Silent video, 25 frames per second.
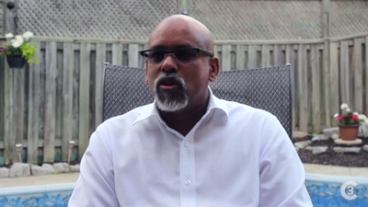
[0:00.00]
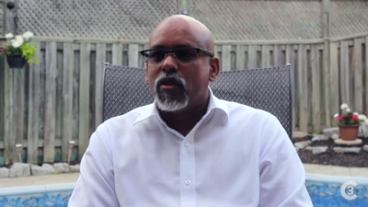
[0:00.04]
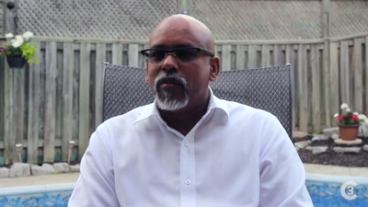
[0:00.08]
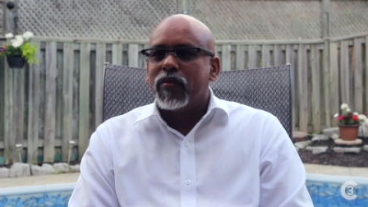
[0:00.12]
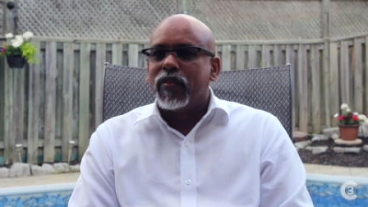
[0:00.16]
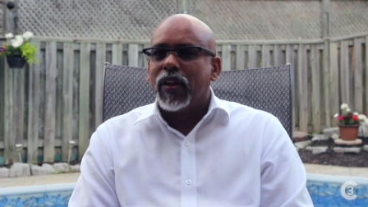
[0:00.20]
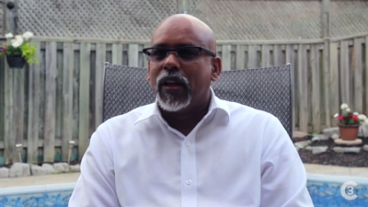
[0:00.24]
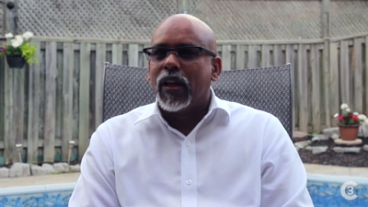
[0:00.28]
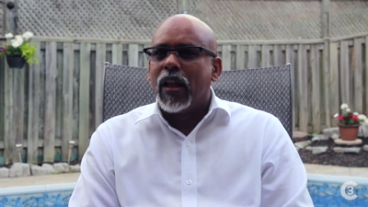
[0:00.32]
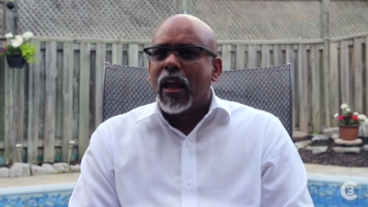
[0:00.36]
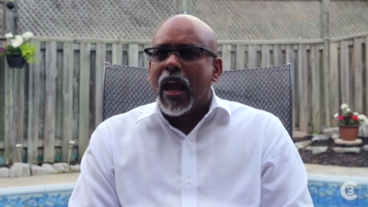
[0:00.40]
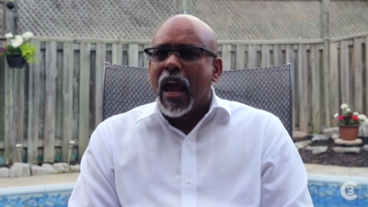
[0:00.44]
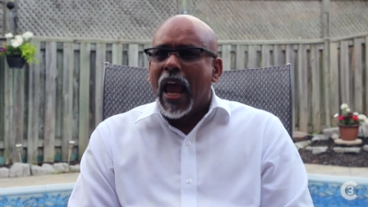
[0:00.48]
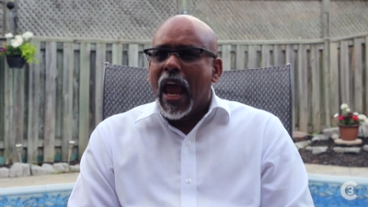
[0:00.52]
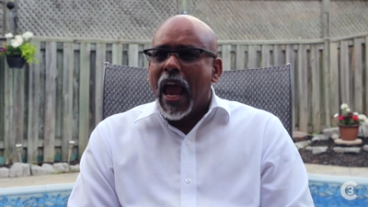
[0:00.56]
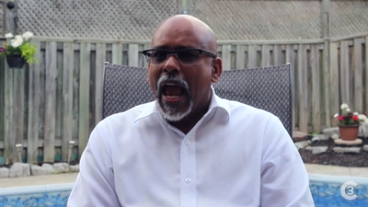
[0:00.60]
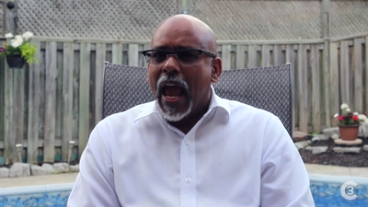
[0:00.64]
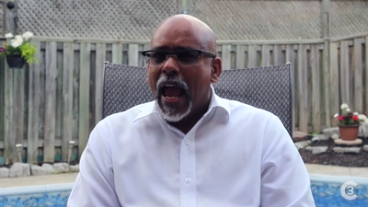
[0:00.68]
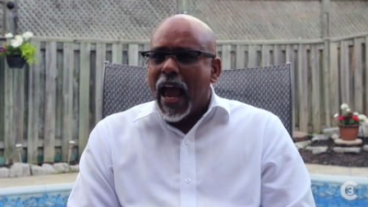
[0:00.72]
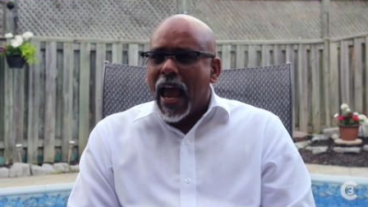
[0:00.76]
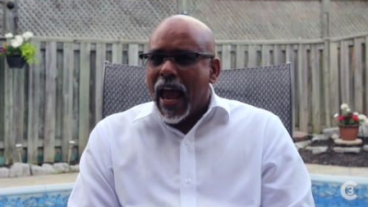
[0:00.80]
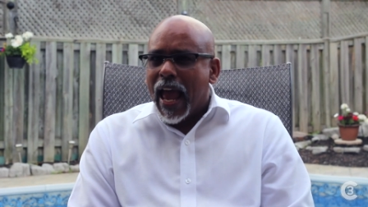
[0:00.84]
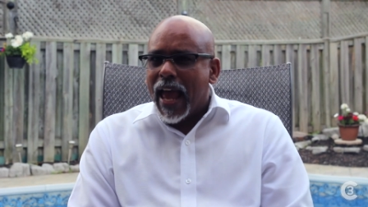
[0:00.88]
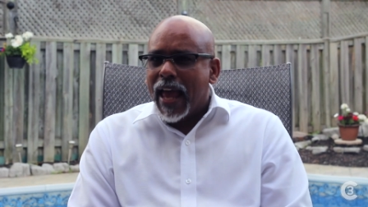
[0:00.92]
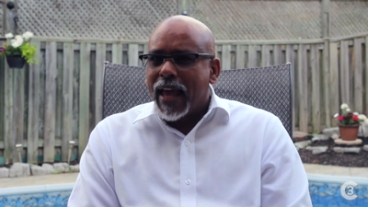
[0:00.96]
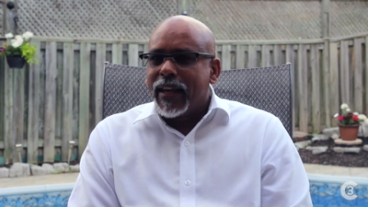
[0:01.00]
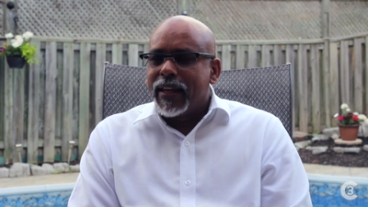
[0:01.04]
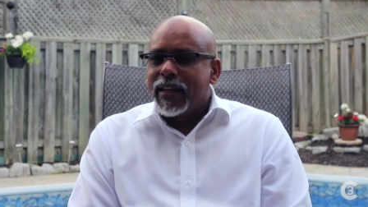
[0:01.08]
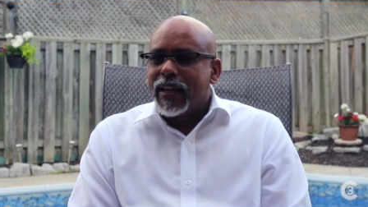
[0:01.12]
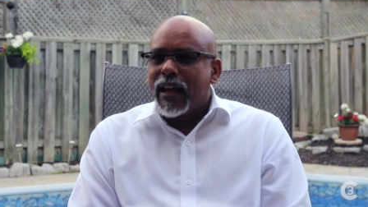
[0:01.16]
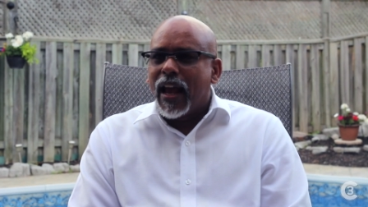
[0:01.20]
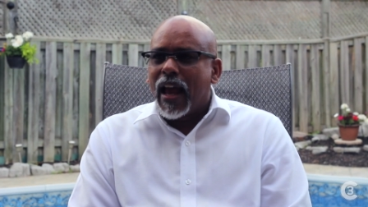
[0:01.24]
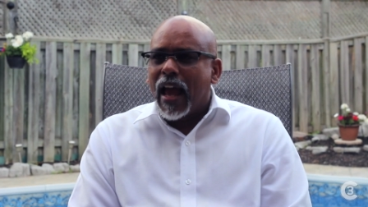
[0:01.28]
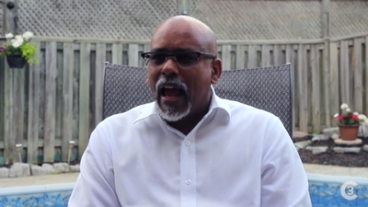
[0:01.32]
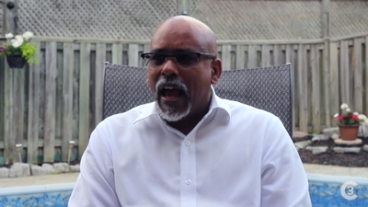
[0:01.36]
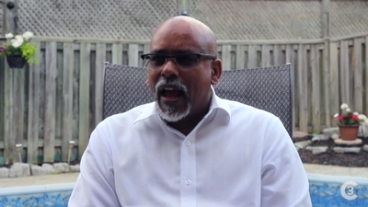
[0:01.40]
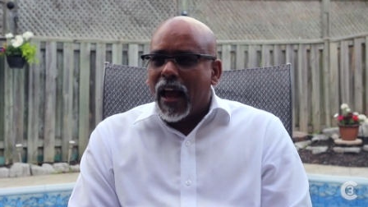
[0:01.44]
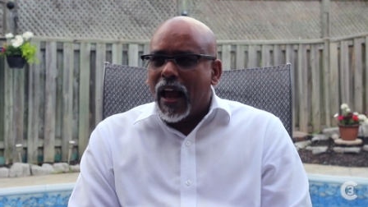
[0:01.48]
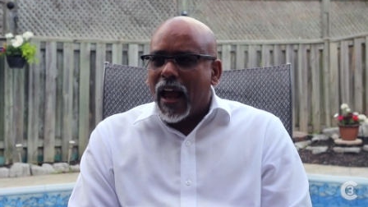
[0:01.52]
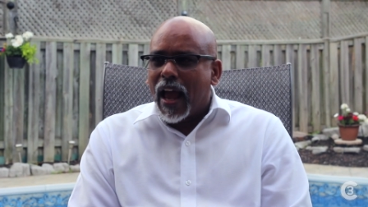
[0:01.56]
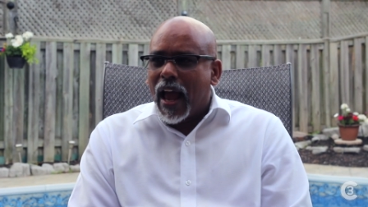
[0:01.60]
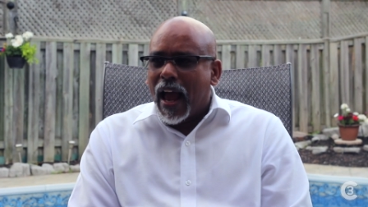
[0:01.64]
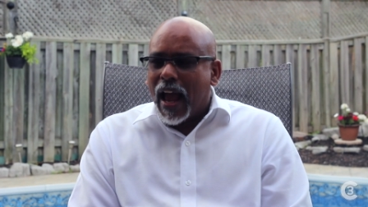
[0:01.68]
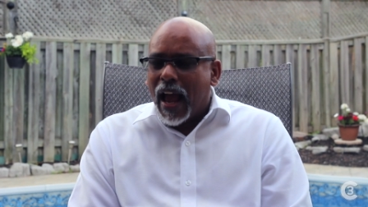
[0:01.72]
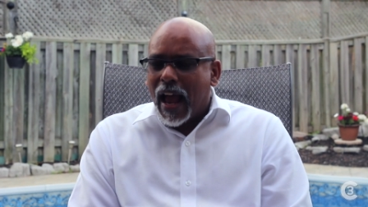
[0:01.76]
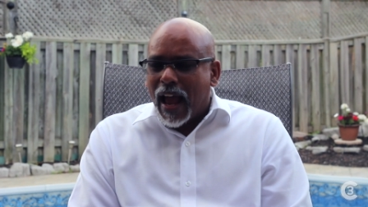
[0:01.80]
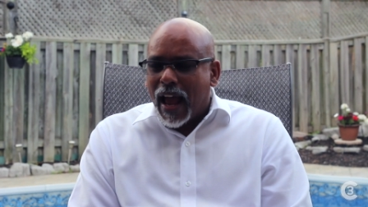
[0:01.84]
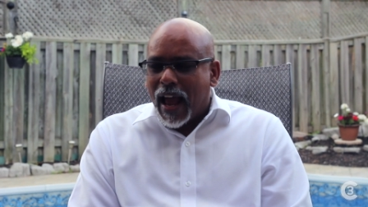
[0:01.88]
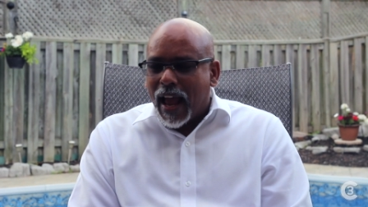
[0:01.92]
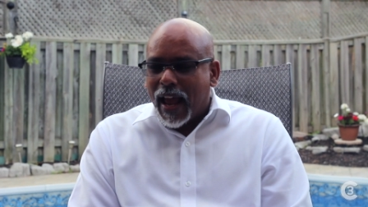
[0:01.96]
Stouffville, and
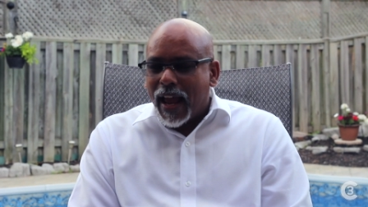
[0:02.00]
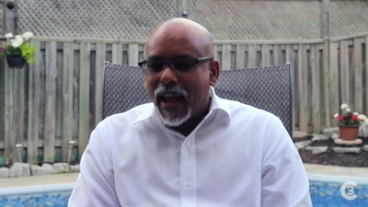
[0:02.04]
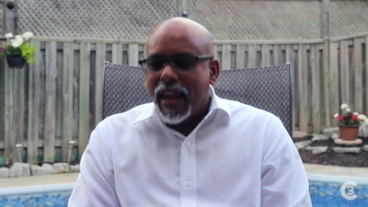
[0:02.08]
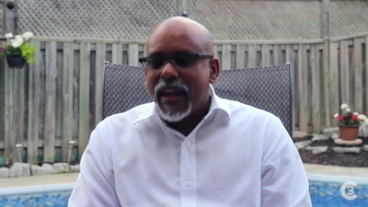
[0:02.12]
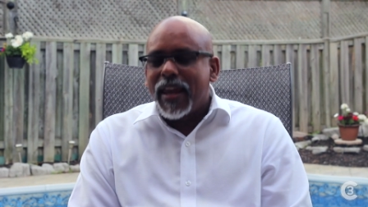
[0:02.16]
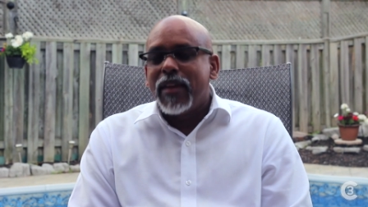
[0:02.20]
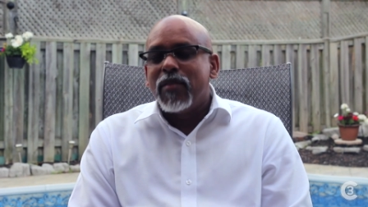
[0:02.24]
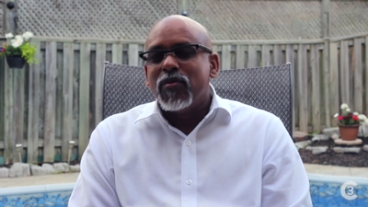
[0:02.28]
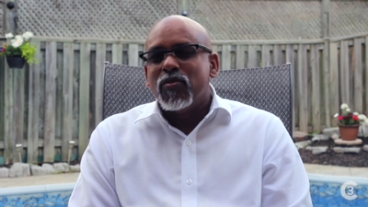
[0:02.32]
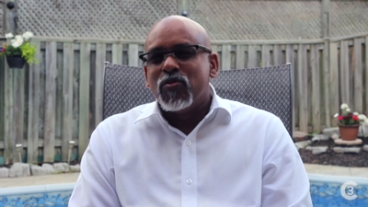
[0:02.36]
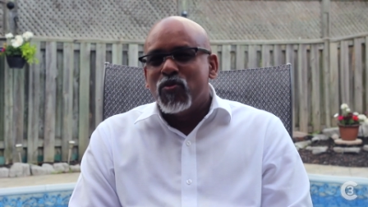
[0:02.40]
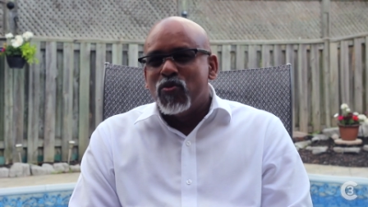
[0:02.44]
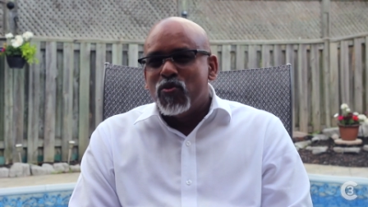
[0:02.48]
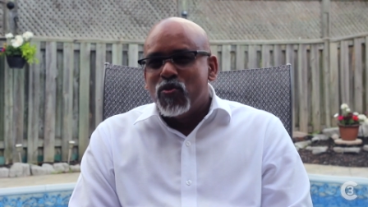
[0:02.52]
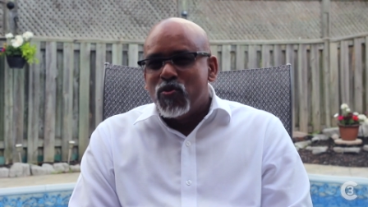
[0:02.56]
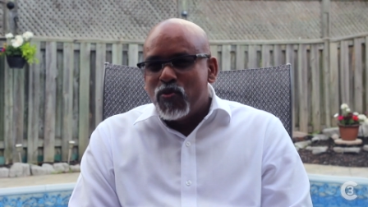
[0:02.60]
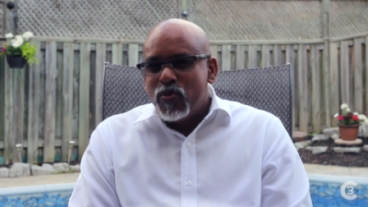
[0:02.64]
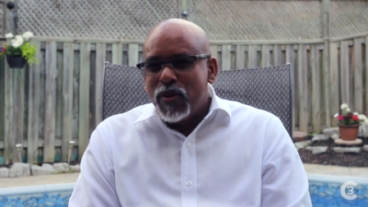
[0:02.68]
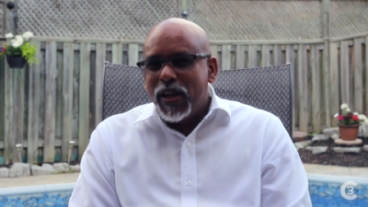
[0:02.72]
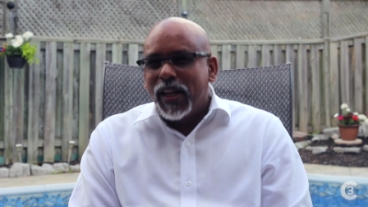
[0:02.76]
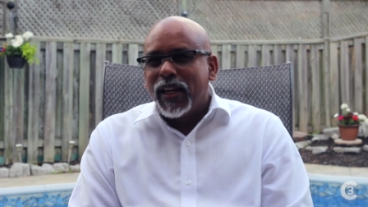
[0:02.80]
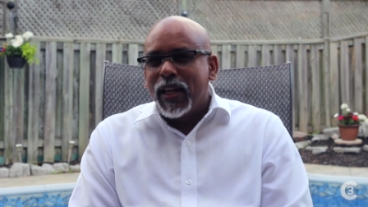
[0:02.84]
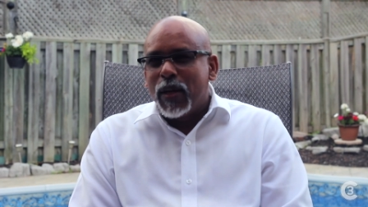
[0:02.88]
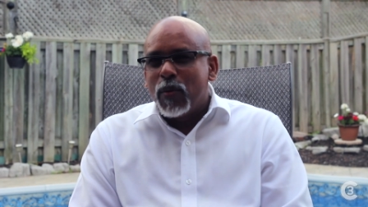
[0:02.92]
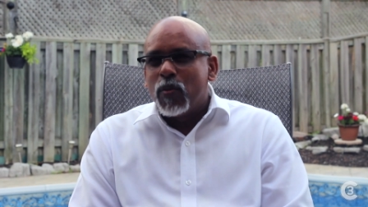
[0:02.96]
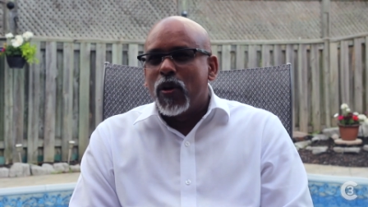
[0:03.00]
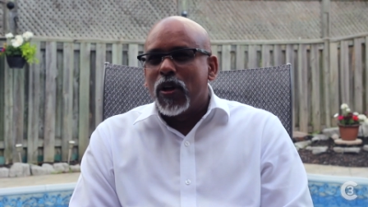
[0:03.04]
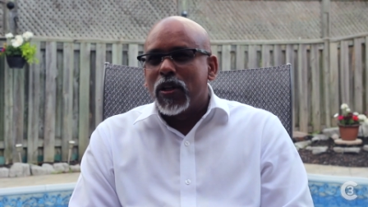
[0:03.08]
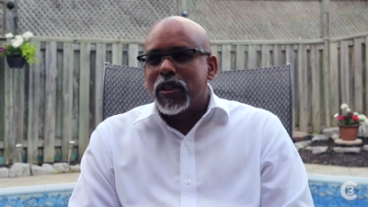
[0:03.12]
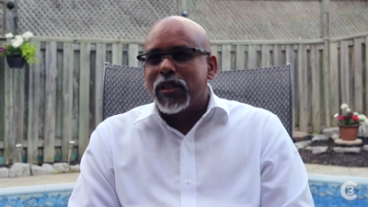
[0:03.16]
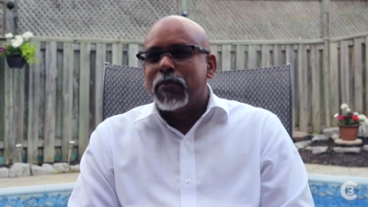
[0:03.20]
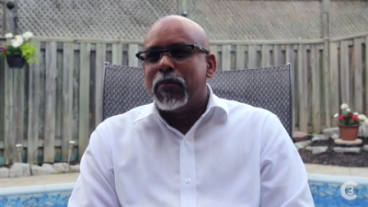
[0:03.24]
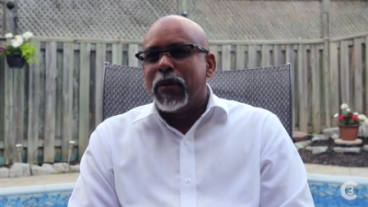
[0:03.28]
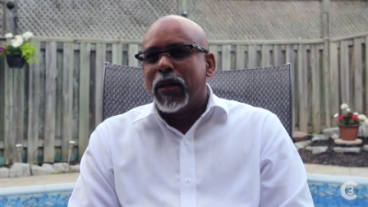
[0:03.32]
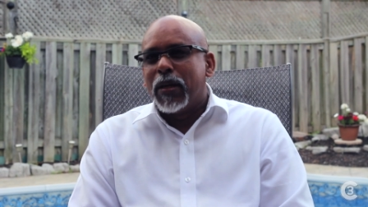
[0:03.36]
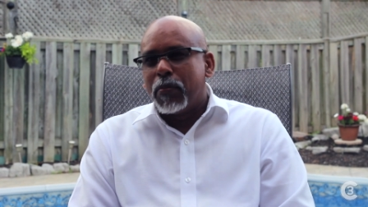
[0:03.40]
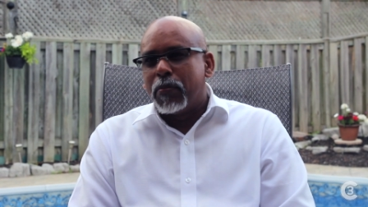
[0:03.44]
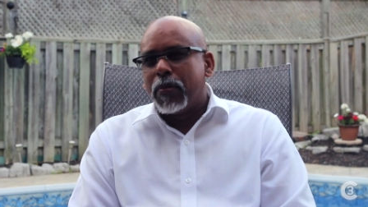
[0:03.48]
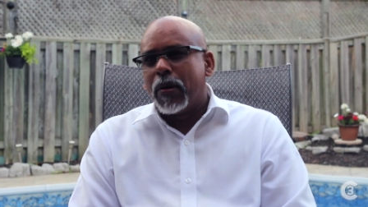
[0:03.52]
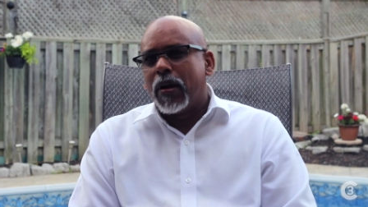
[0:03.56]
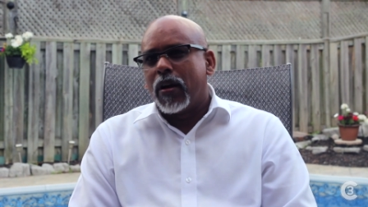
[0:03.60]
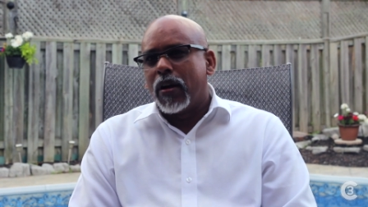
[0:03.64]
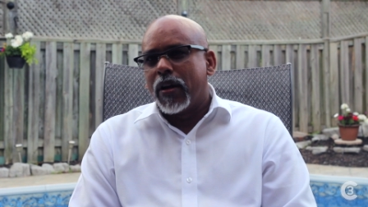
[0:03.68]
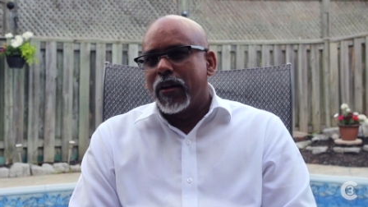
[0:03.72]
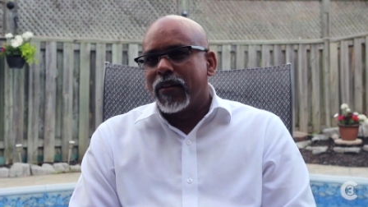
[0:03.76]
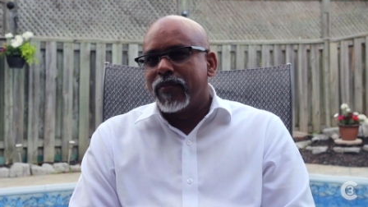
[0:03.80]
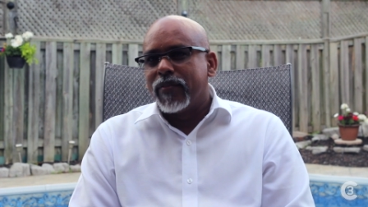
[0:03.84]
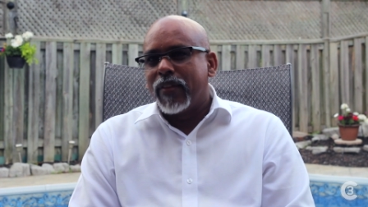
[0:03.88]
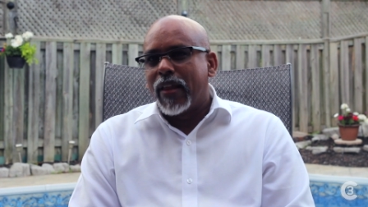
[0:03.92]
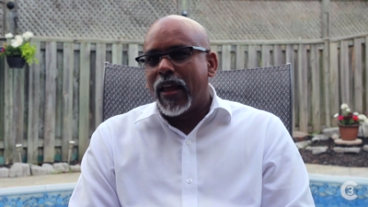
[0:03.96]
I really want to be a
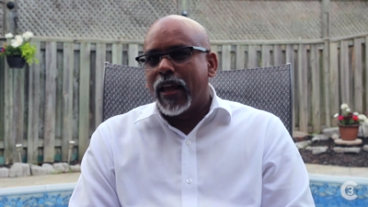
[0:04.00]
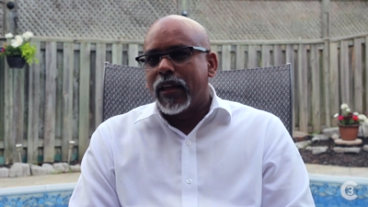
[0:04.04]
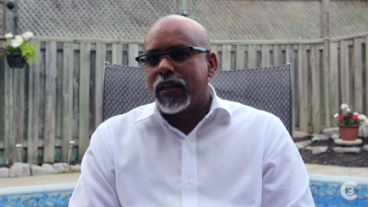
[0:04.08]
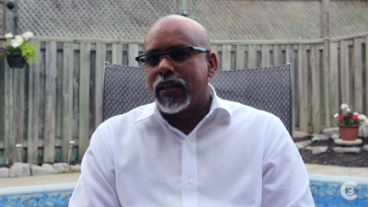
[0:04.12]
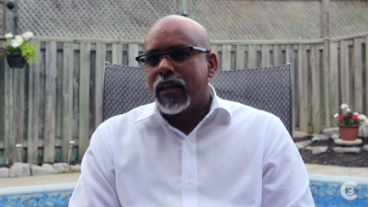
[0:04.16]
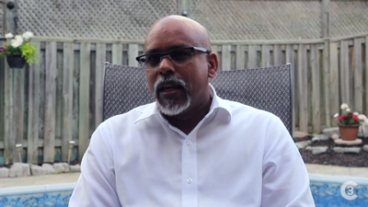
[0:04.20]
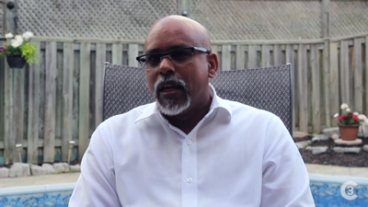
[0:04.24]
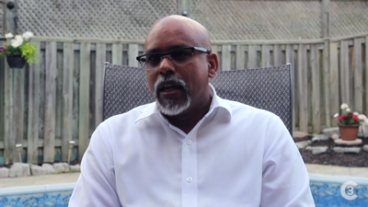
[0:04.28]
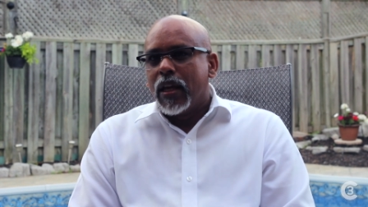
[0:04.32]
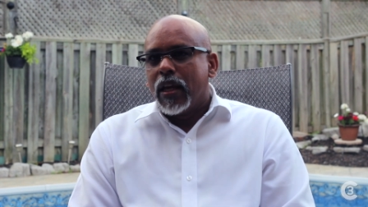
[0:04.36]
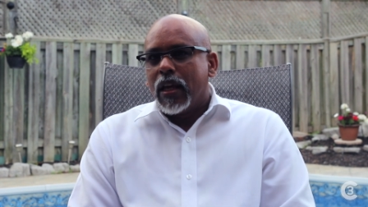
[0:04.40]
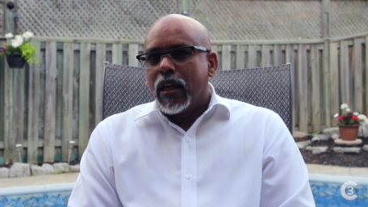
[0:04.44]
part of that.